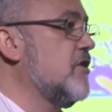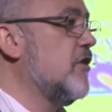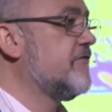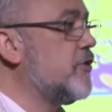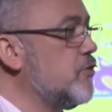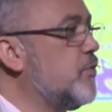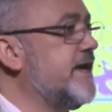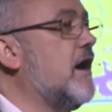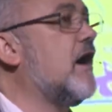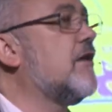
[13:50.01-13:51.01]
of who
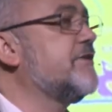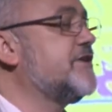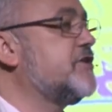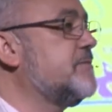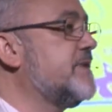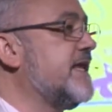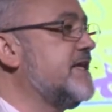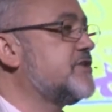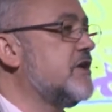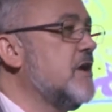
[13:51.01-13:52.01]
we are in human
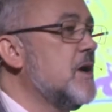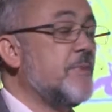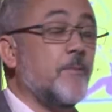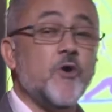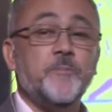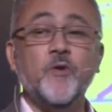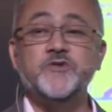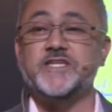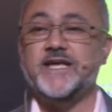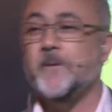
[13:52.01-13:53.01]
nature, but more
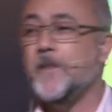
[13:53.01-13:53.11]
importantly,